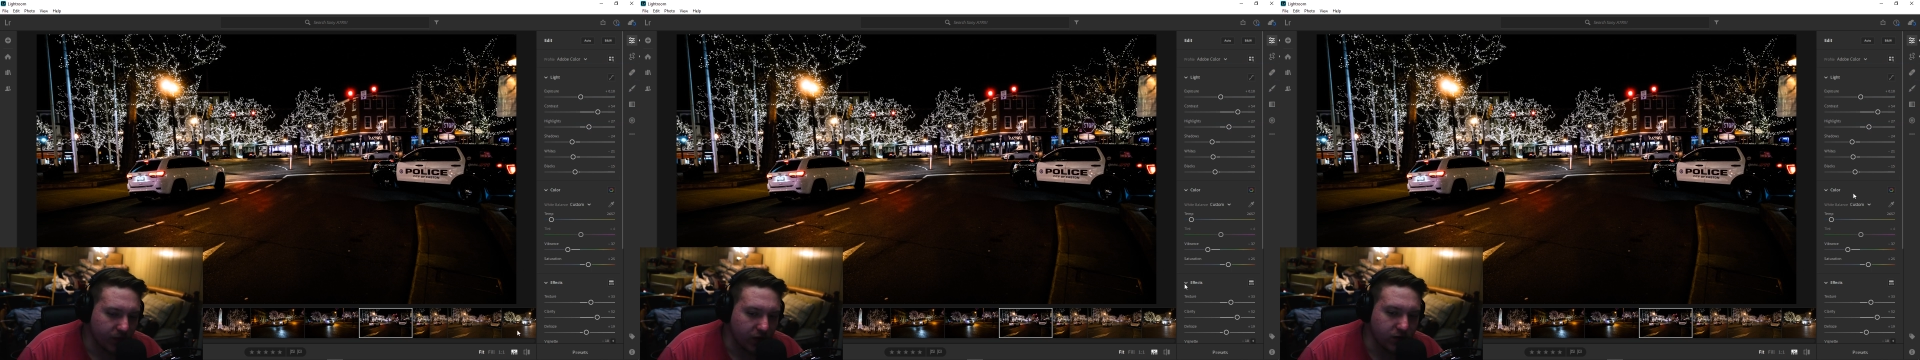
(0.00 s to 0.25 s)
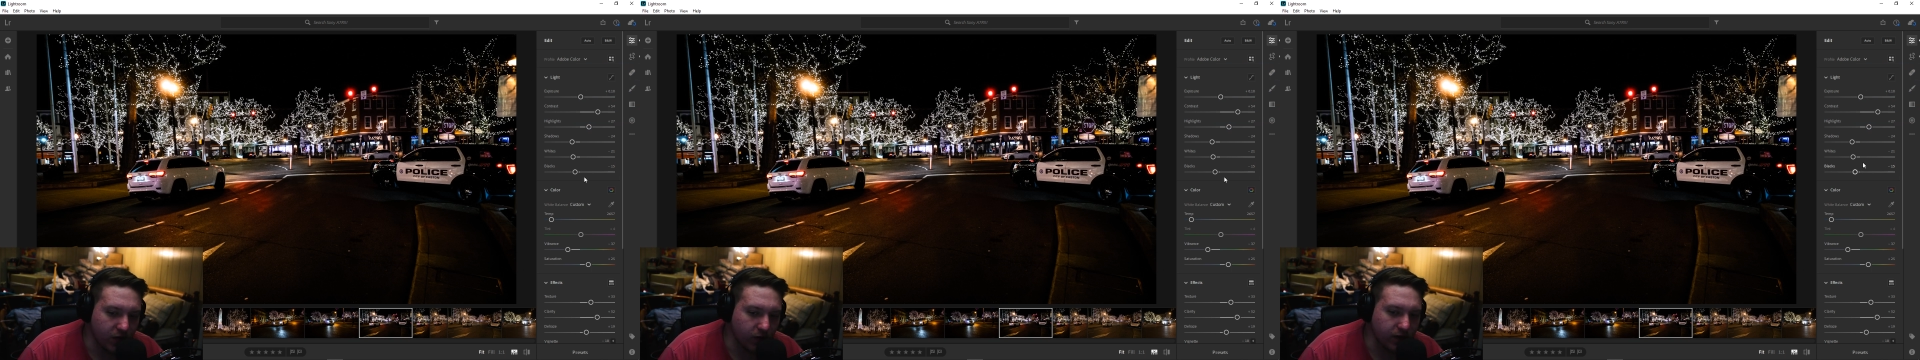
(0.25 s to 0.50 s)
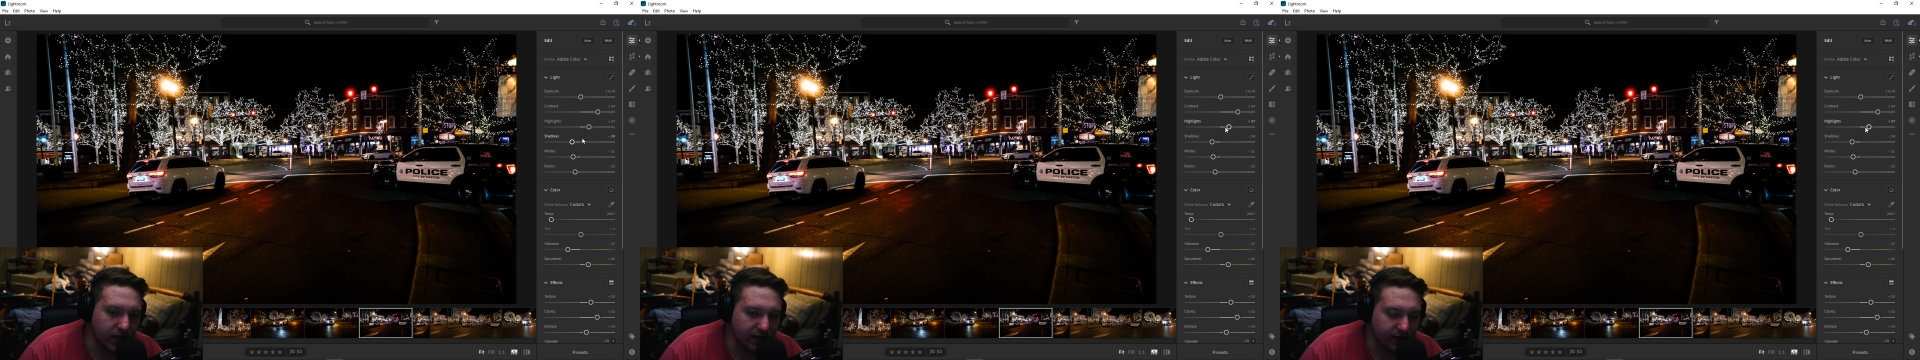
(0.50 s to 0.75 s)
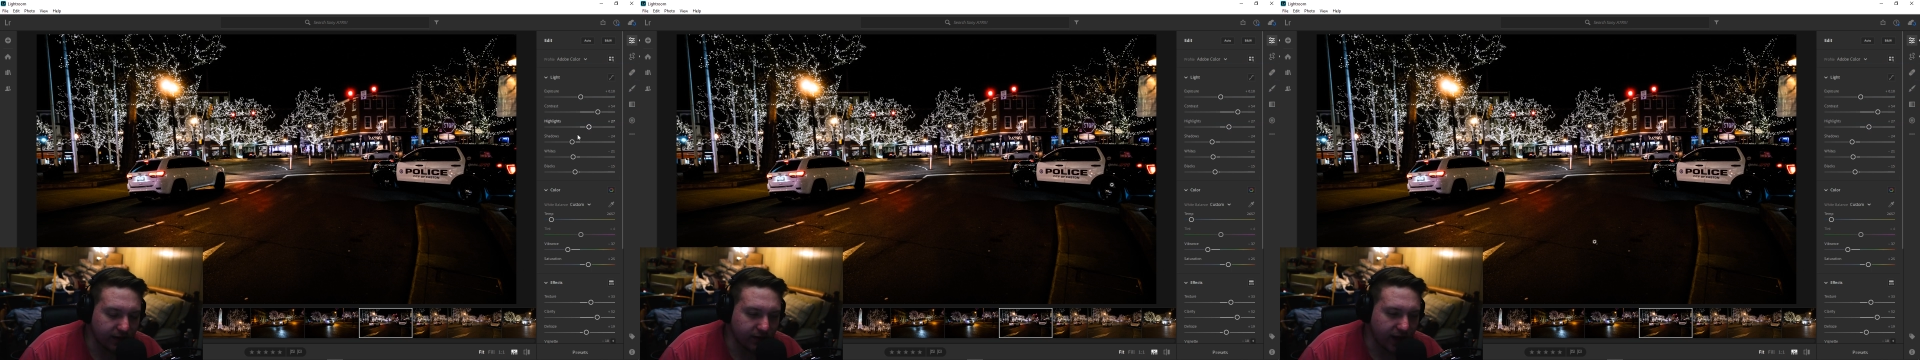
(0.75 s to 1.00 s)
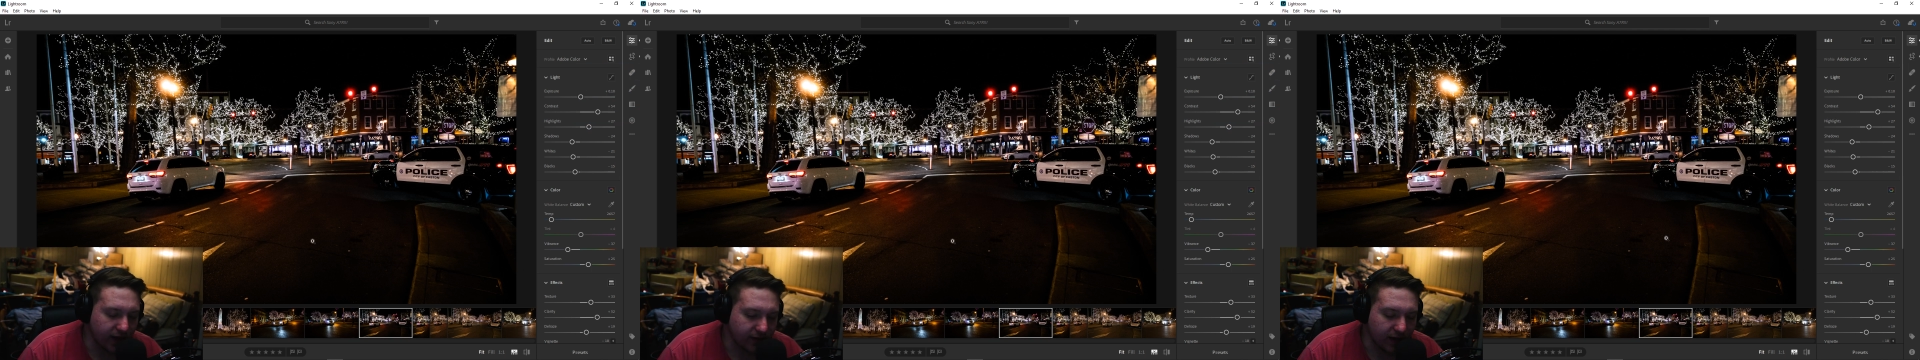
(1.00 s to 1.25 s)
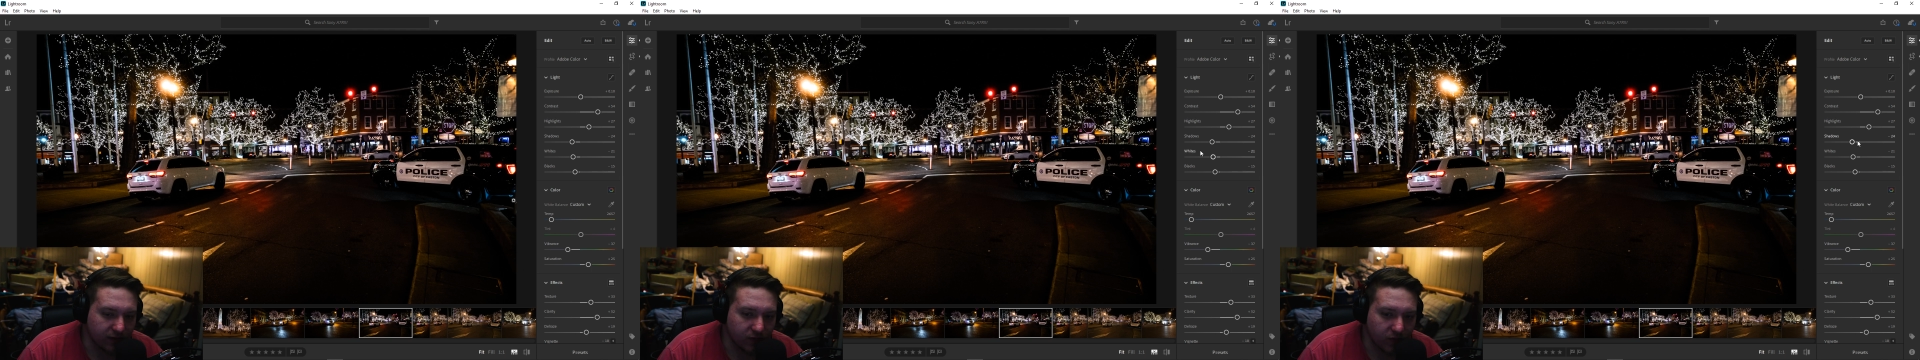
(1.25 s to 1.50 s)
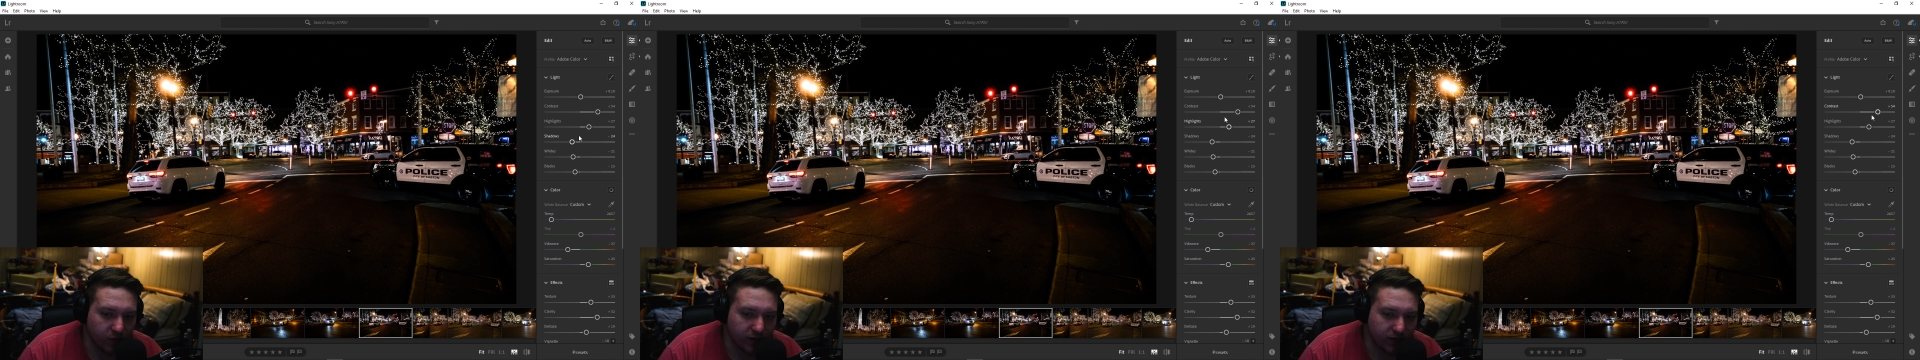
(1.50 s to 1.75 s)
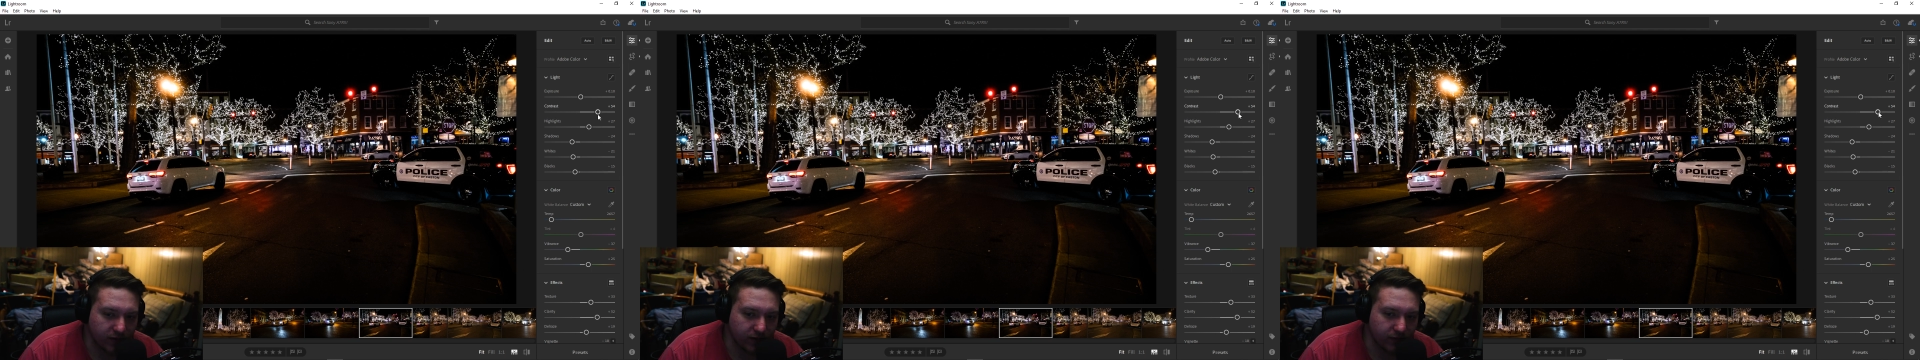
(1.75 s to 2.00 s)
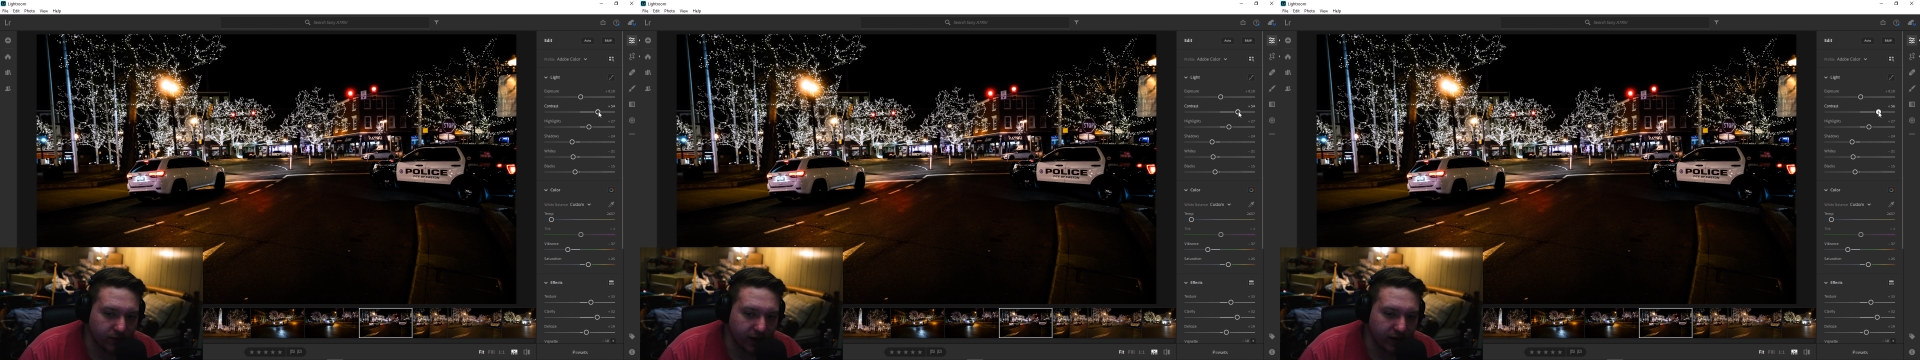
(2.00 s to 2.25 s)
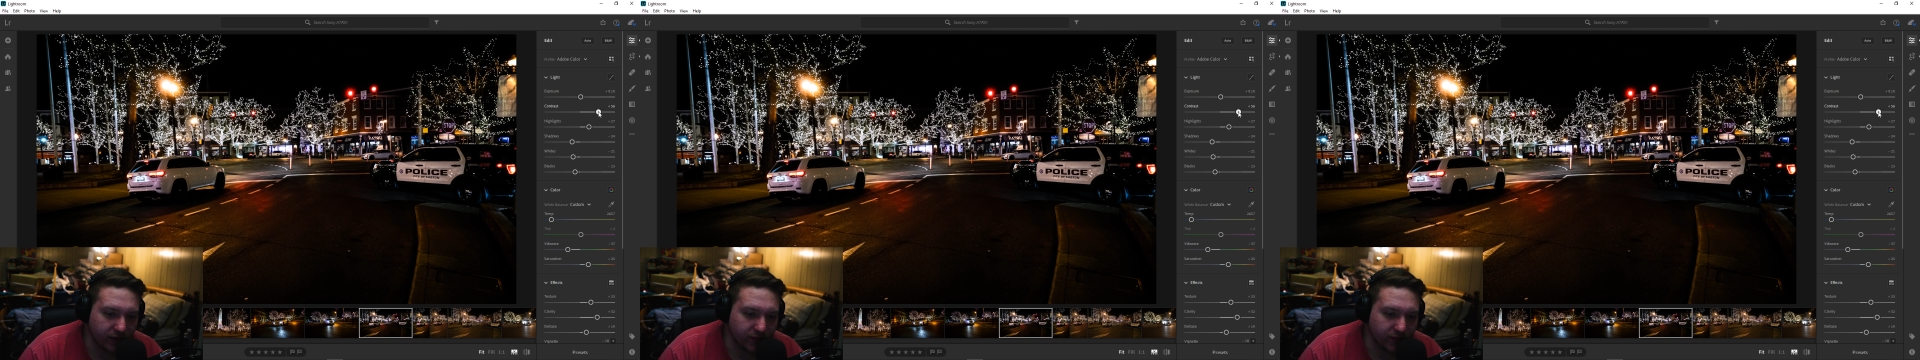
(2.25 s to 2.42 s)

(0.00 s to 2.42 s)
no need to get that technical with it, right?